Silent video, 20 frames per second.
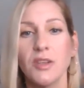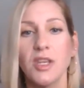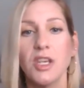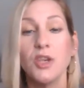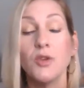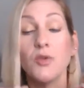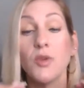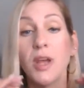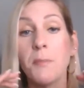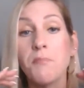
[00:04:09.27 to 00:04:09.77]
so
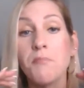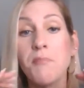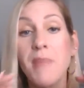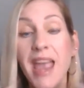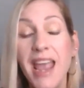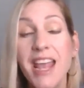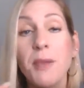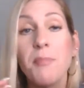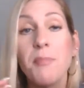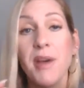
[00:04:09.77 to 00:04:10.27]
that you can
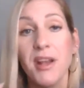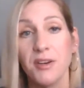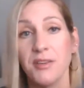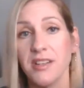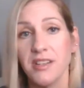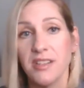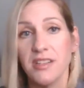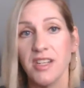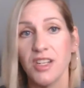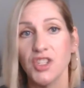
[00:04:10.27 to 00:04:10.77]
make better
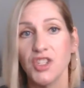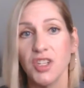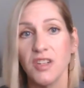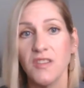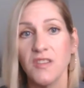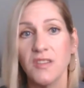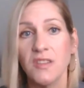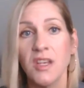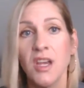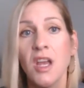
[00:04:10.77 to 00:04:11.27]

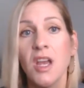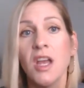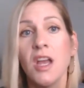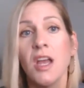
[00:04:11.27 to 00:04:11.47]
decisions.